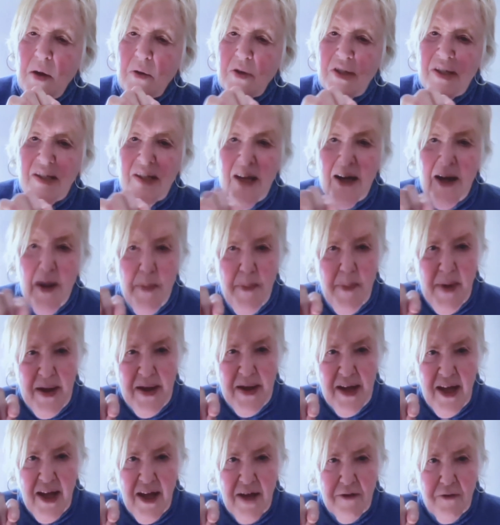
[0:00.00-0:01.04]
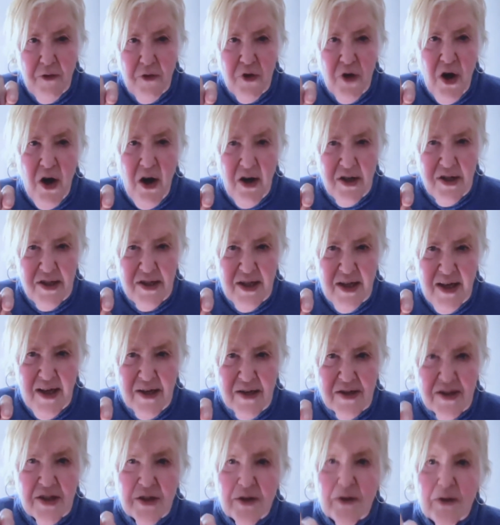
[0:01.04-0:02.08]
was set up by the California Arts
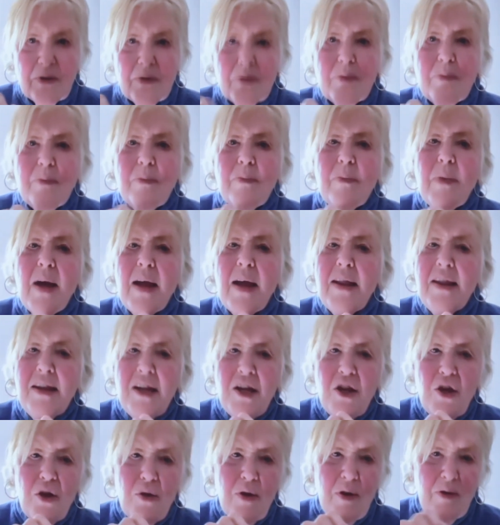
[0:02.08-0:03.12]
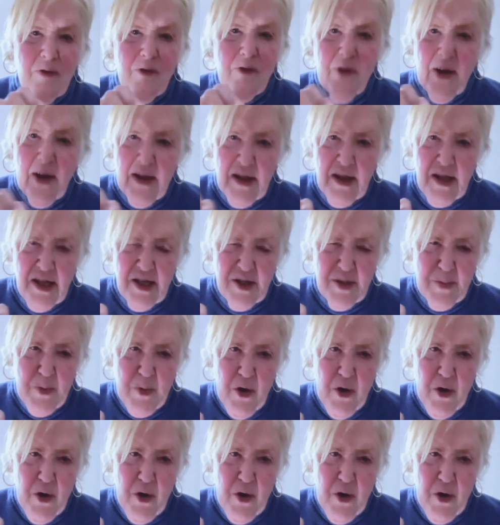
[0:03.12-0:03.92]
Council. I think you can find these